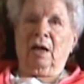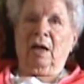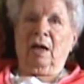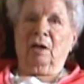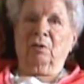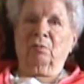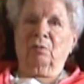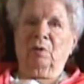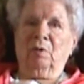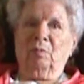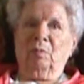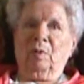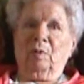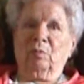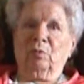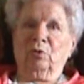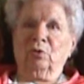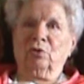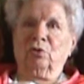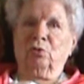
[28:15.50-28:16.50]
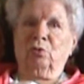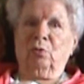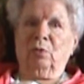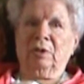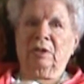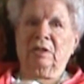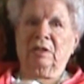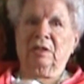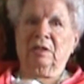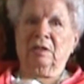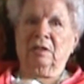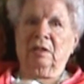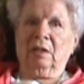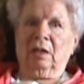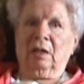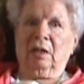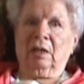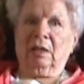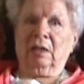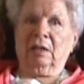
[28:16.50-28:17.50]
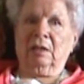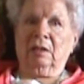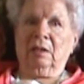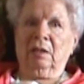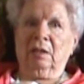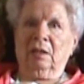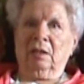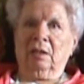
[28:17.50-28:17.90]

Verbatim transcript: I remember twenty-nine